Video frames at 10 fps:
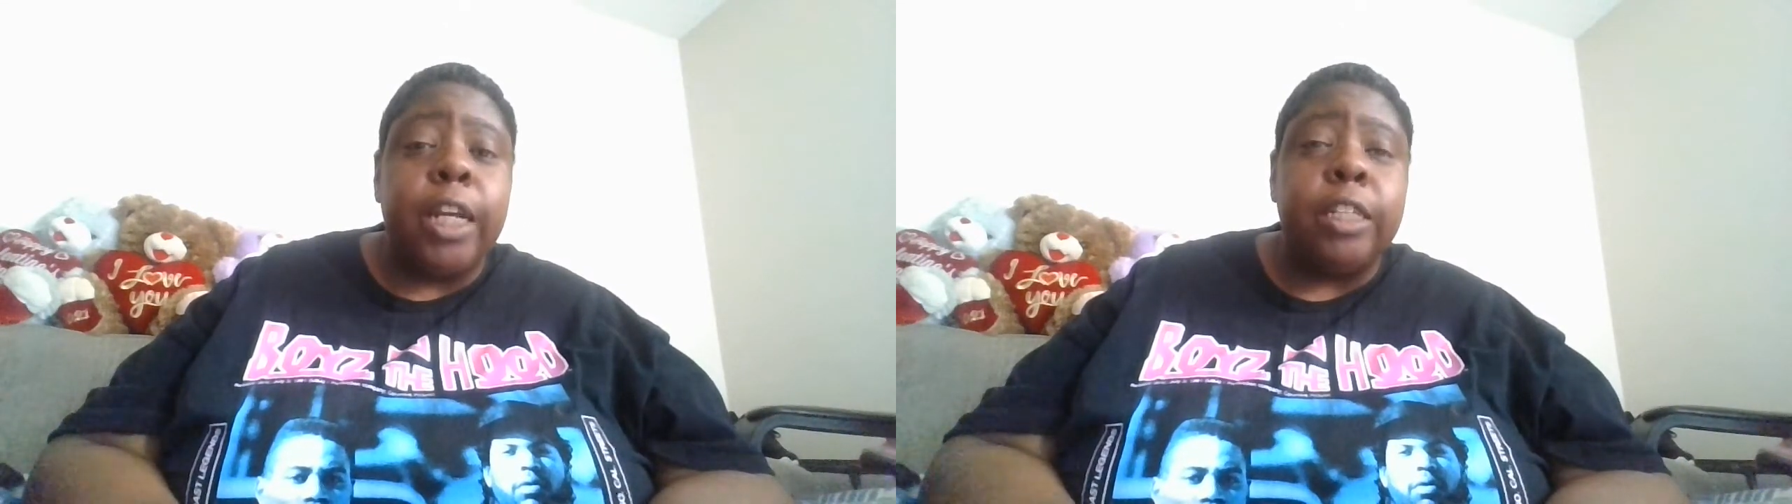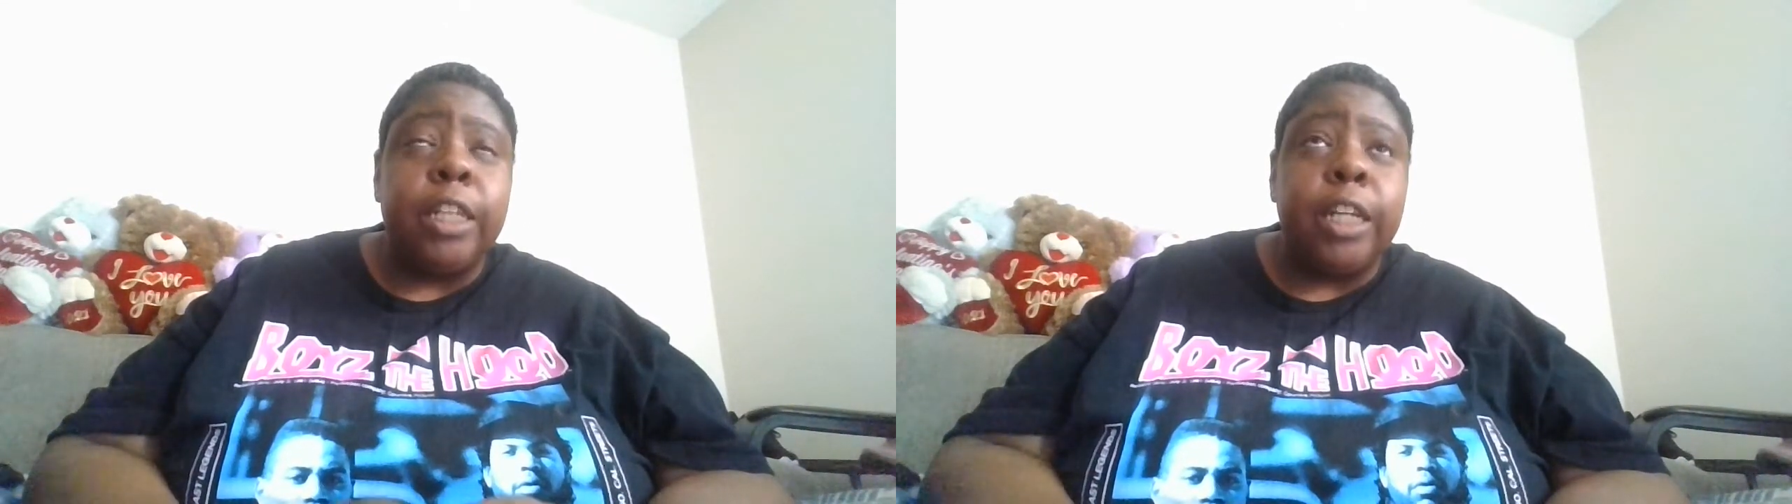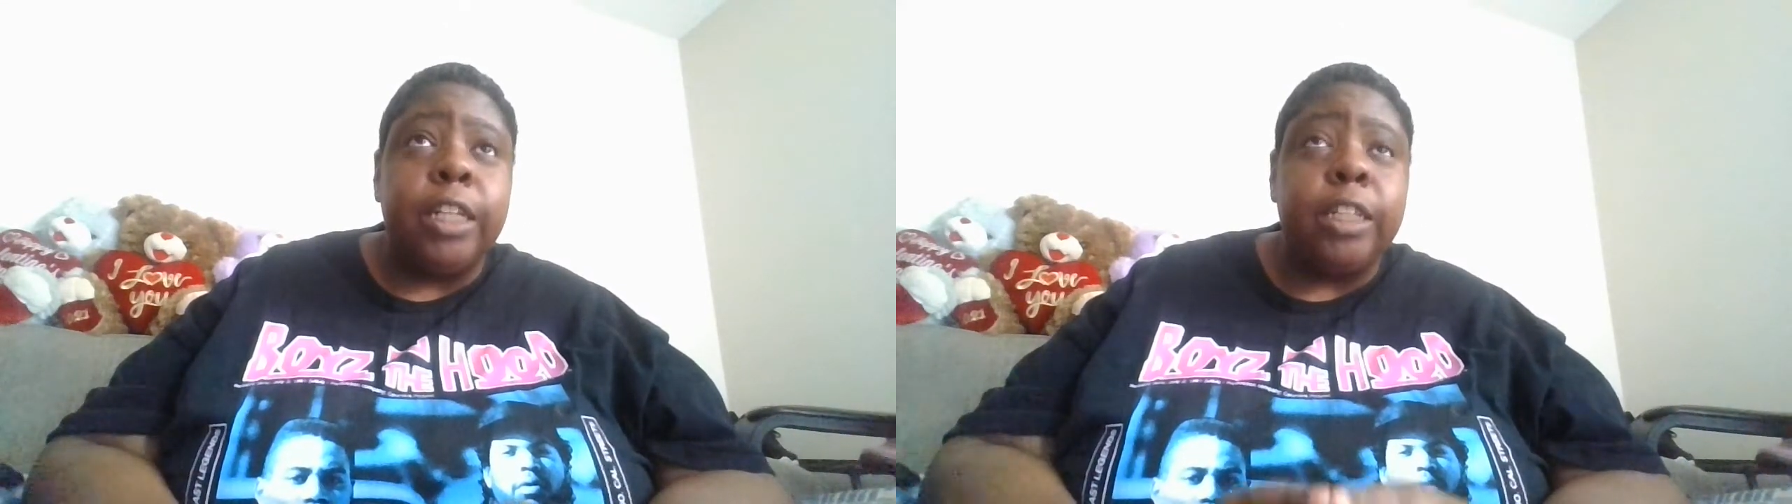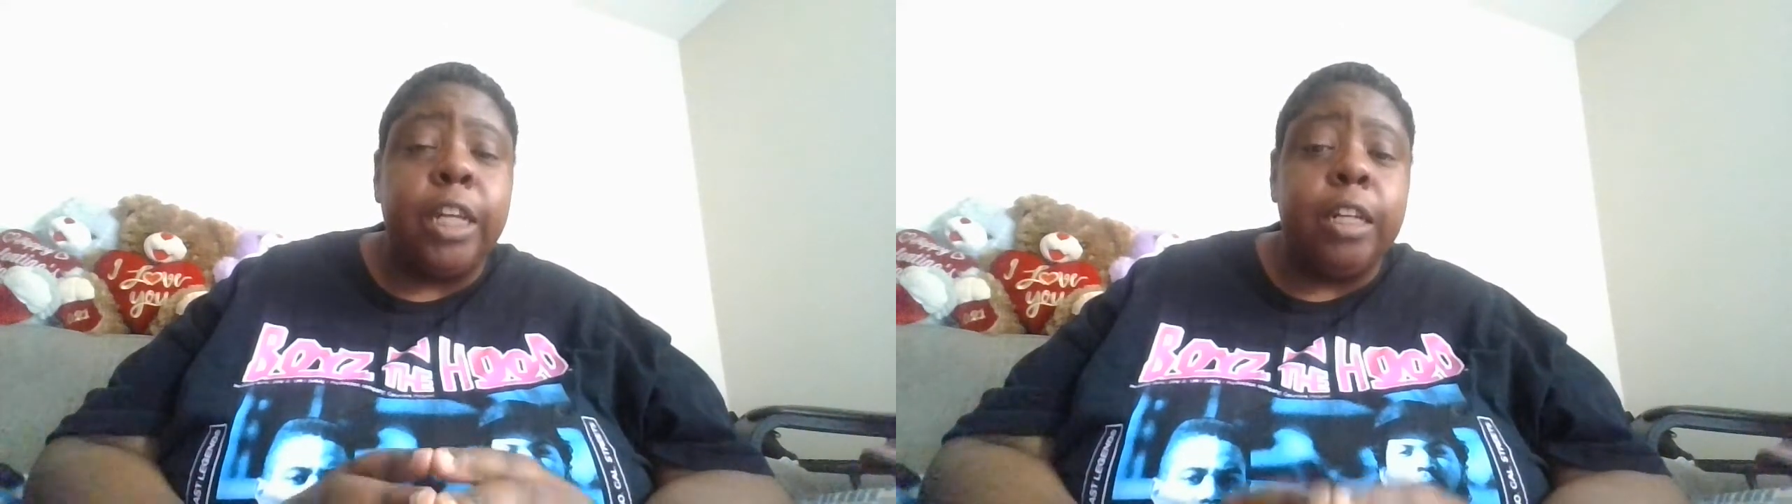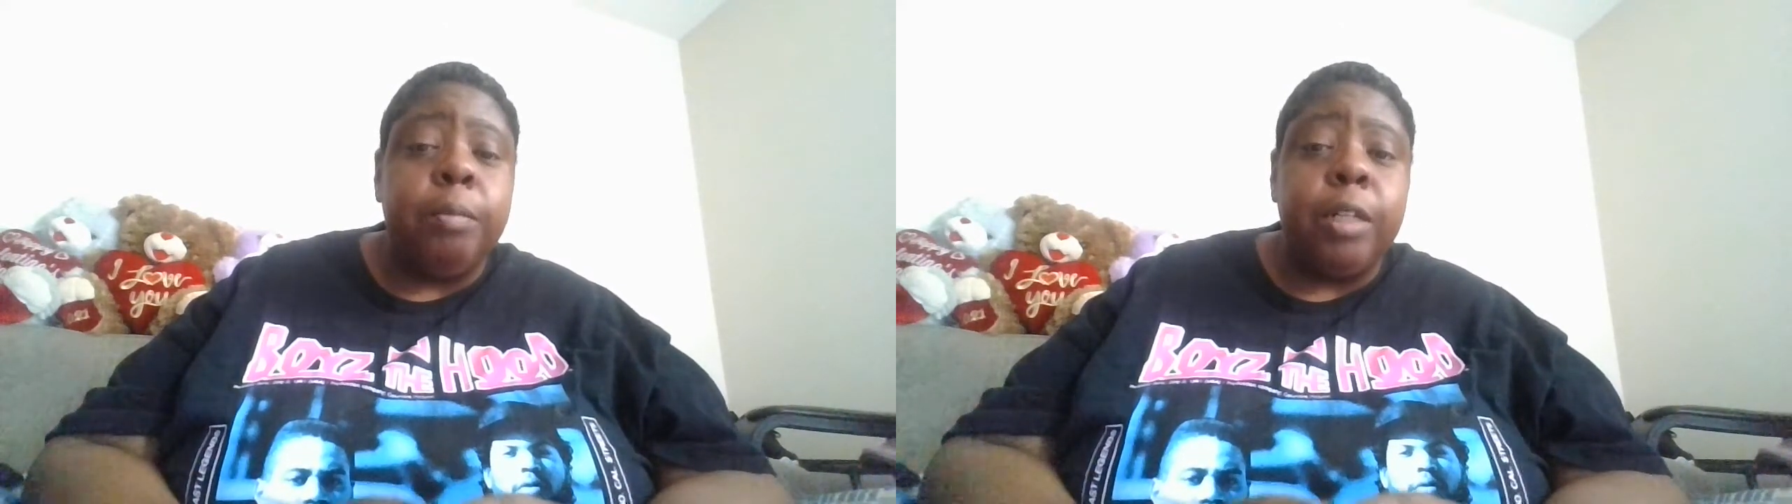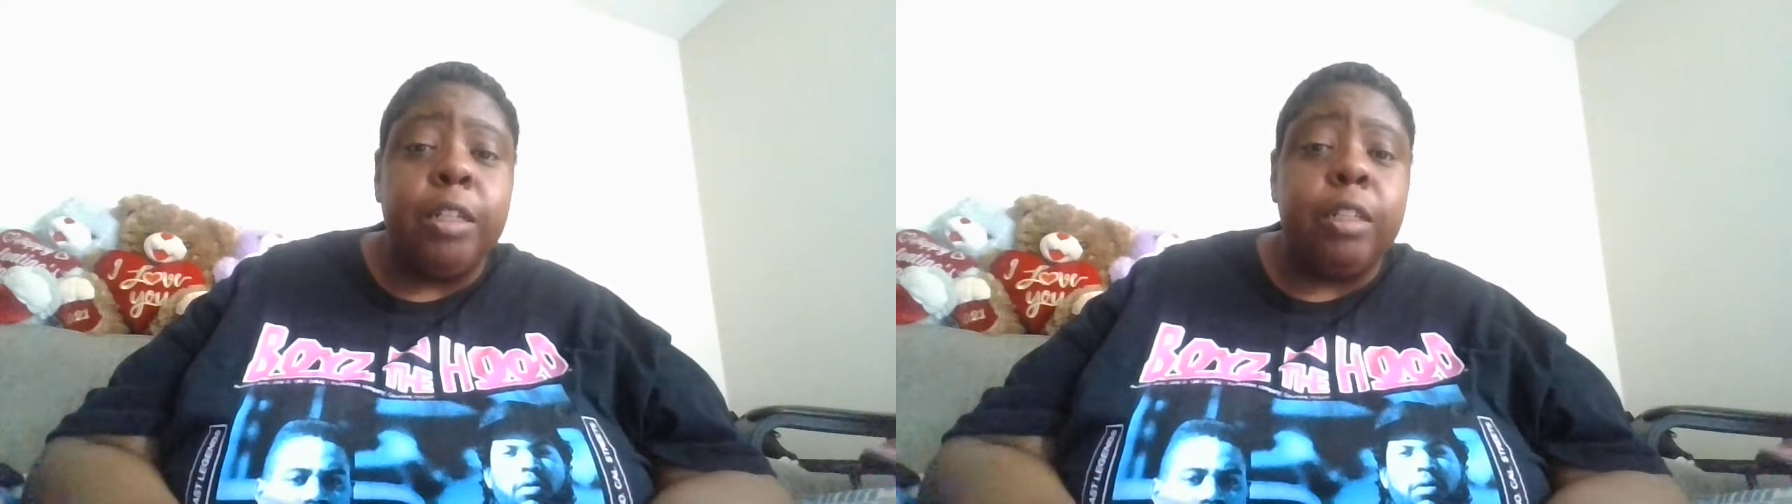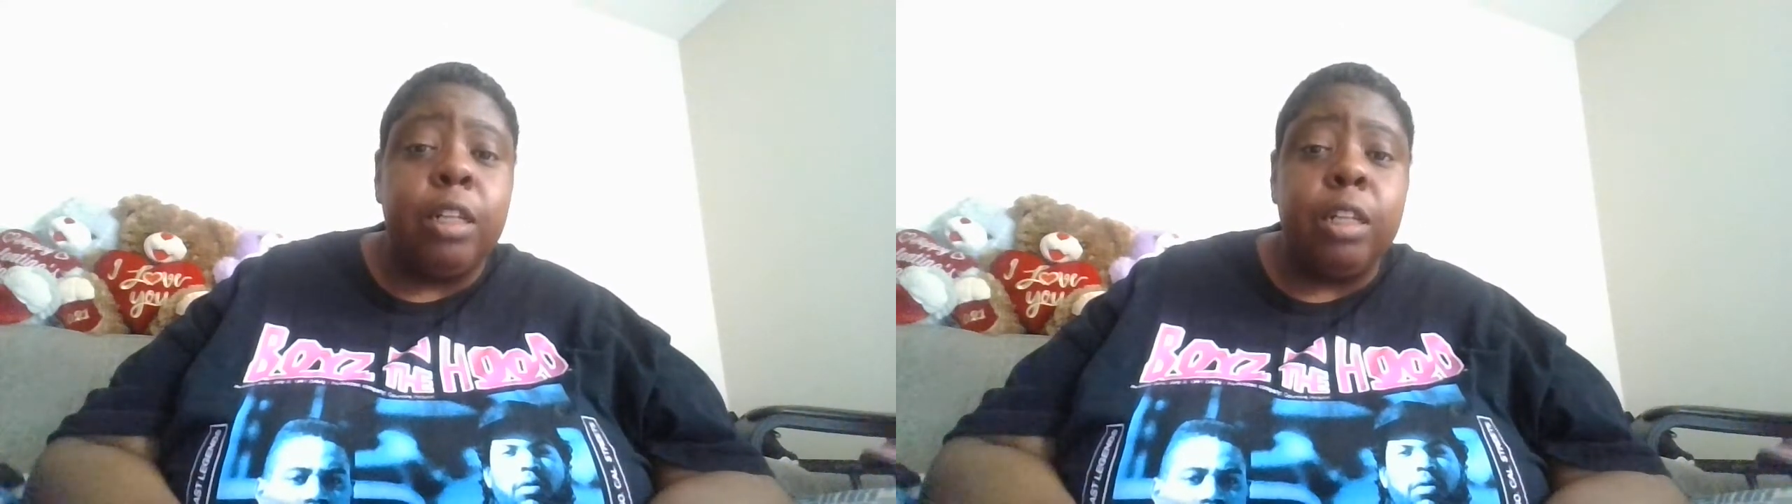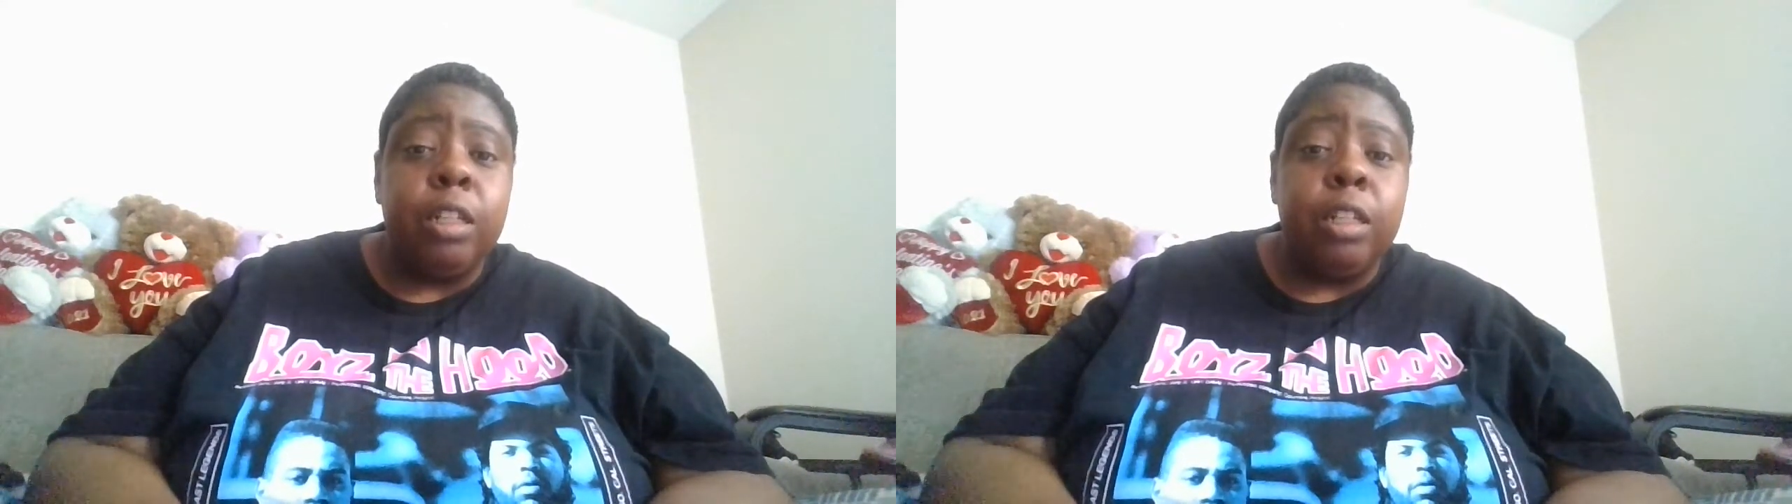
to say is enemies,